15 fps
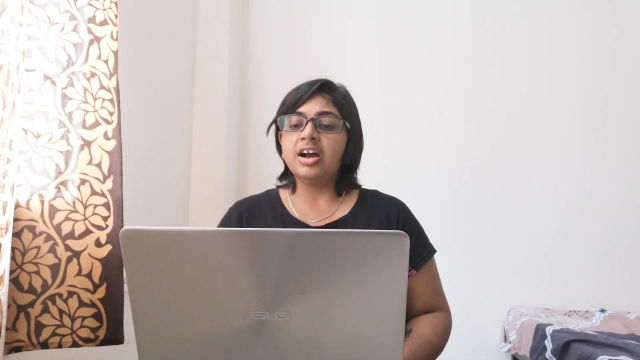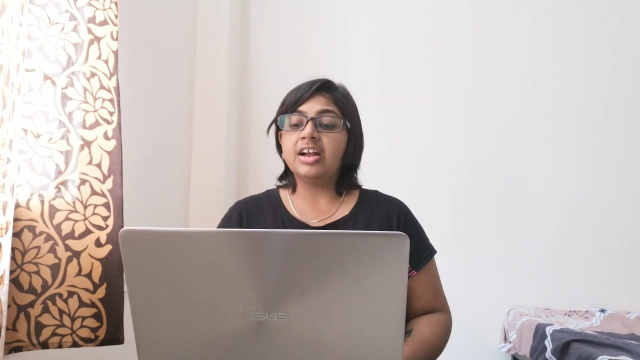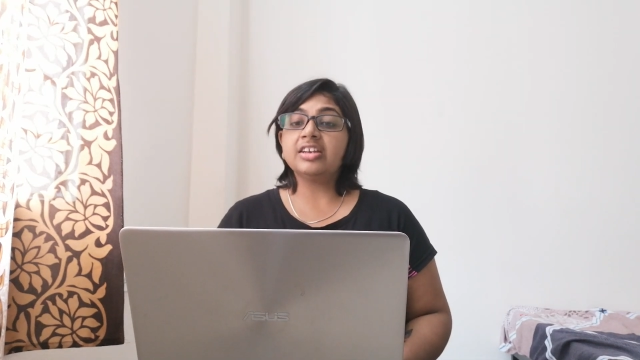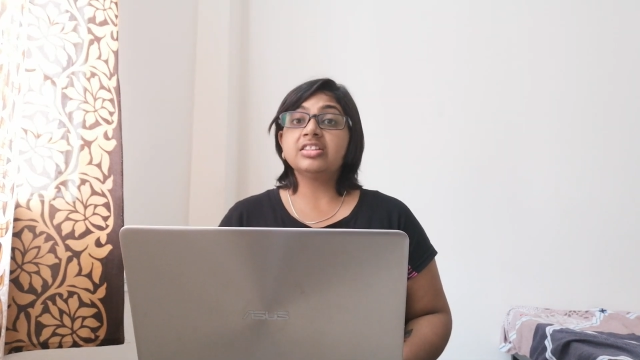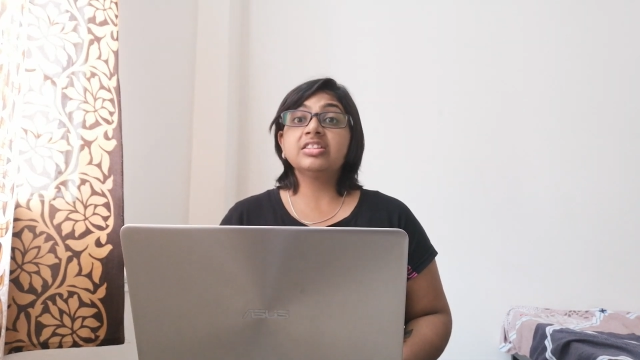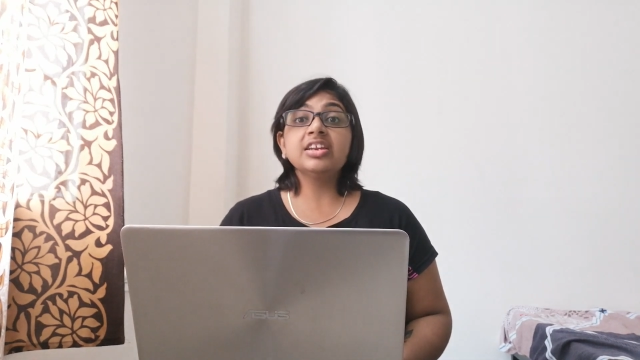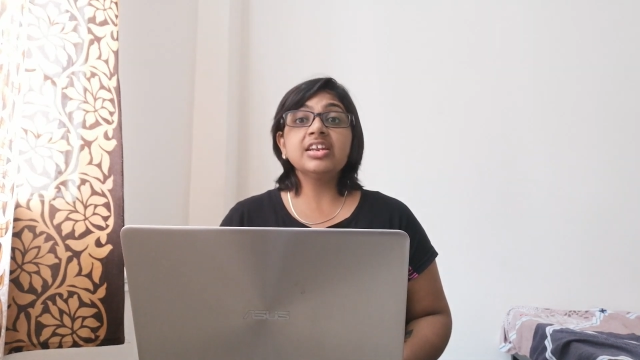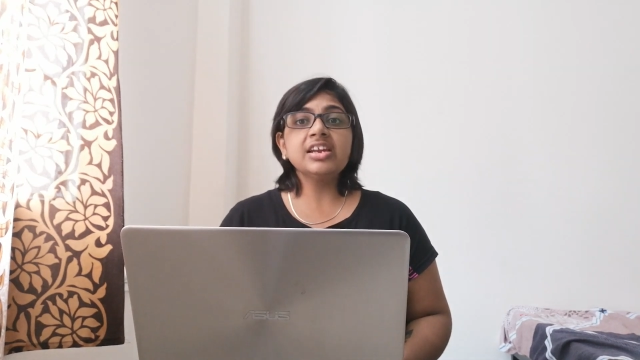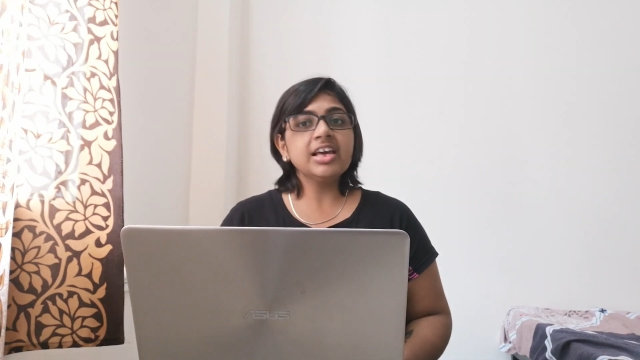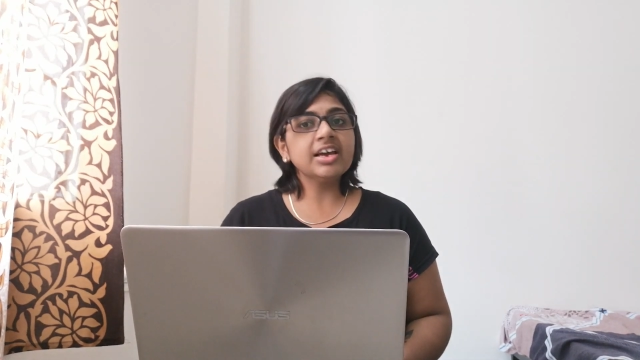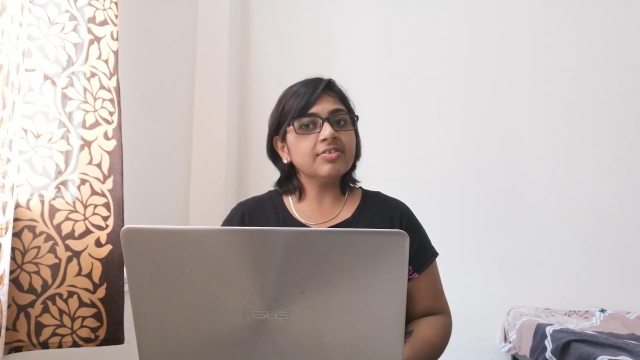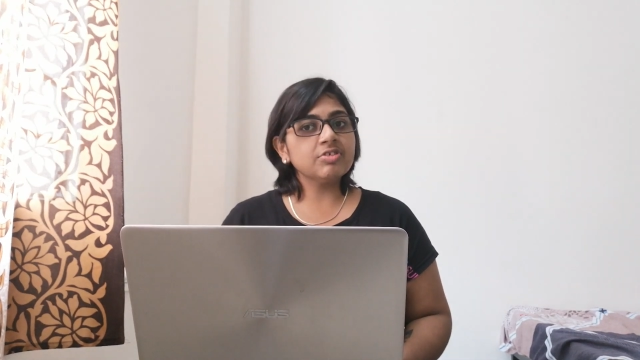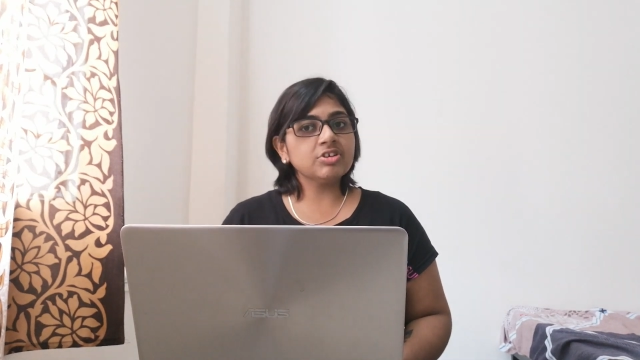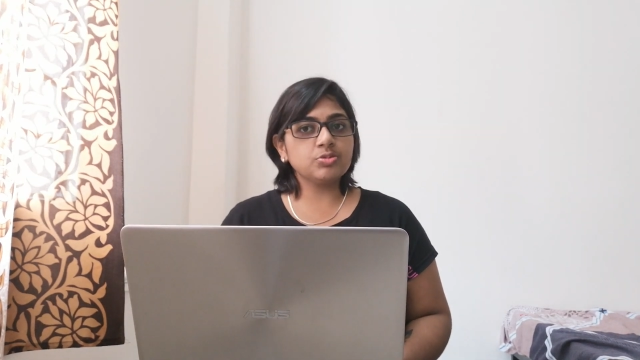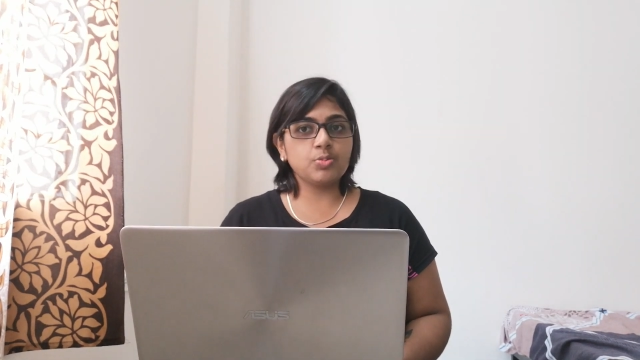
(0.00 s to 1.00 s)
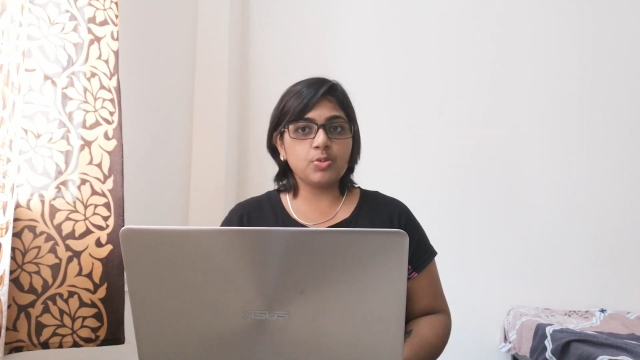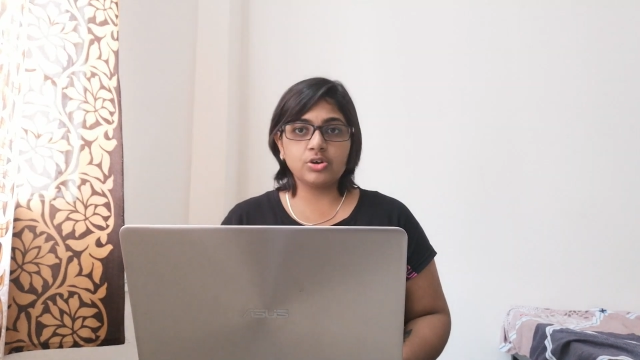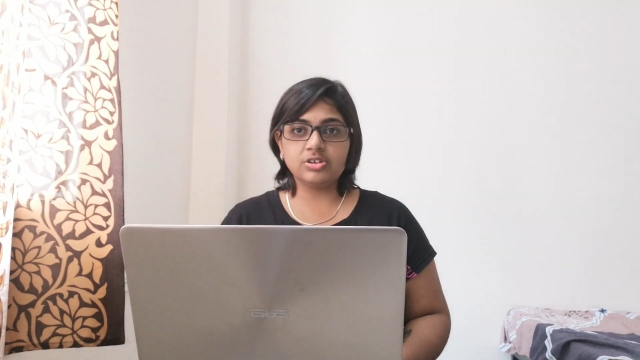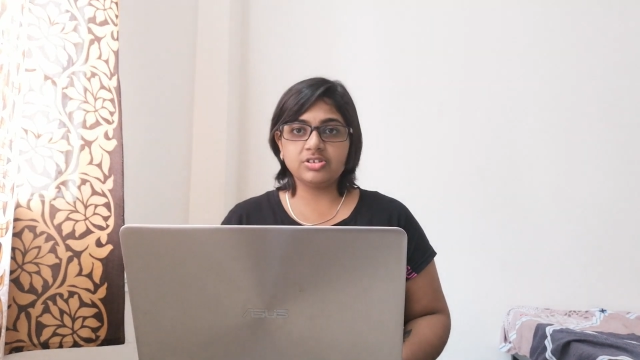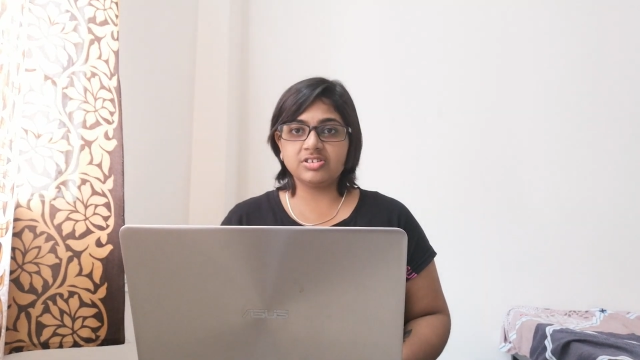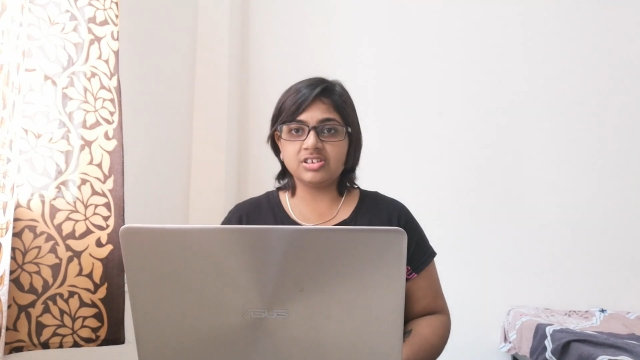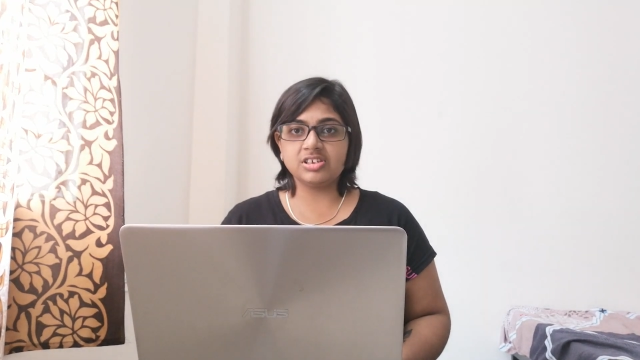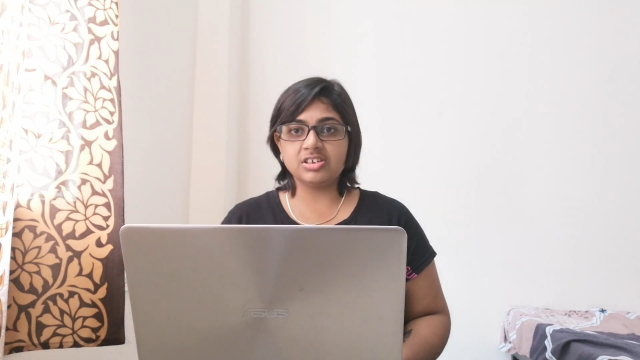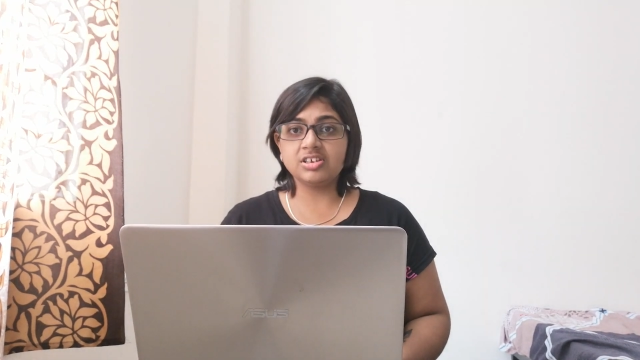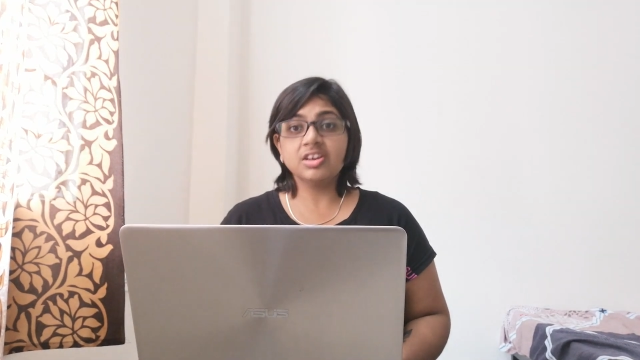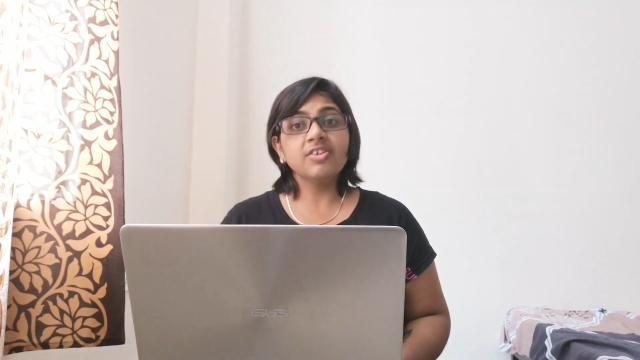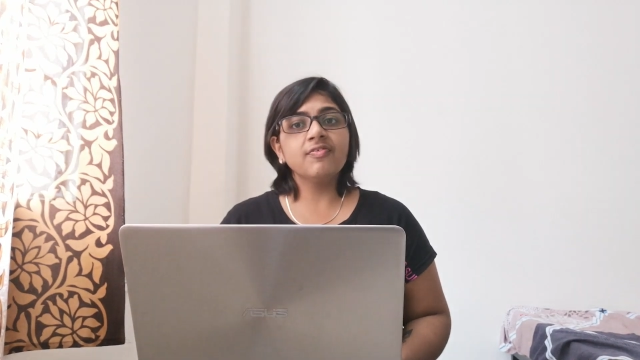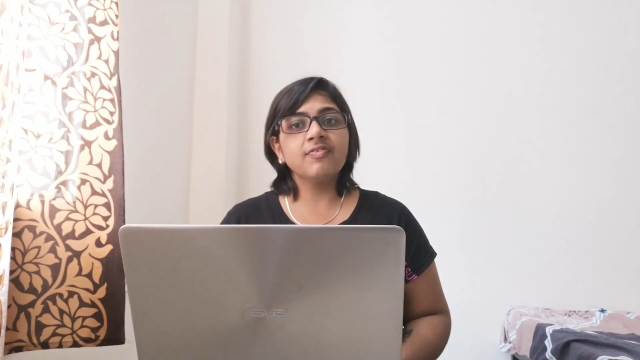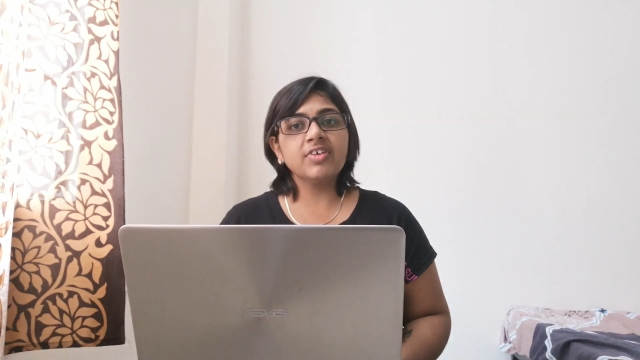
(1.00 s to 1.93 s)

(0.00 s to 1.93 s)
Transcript: and three language policy